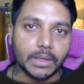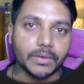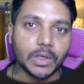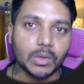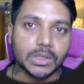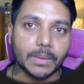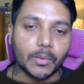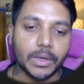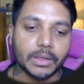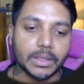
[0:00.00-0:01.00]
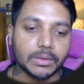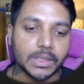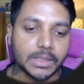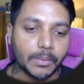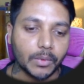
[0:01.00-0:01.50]
If you know subquery, you can use
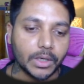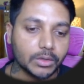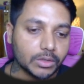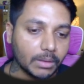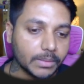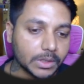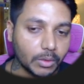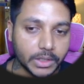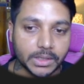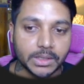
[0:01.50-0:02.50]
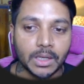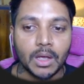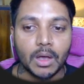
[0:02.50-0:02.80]
a subquery to solve these questions,